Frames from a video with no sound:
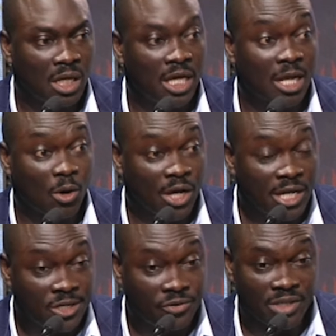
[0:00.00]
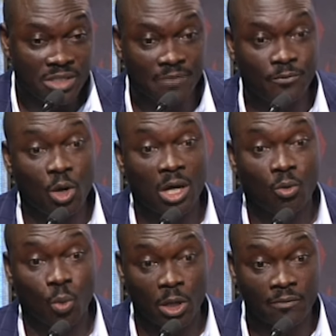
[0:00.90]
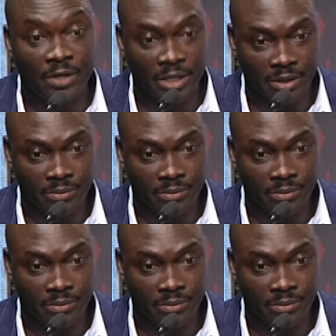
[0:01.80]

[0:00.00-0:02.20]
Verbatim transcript: in our interest and for our welfare.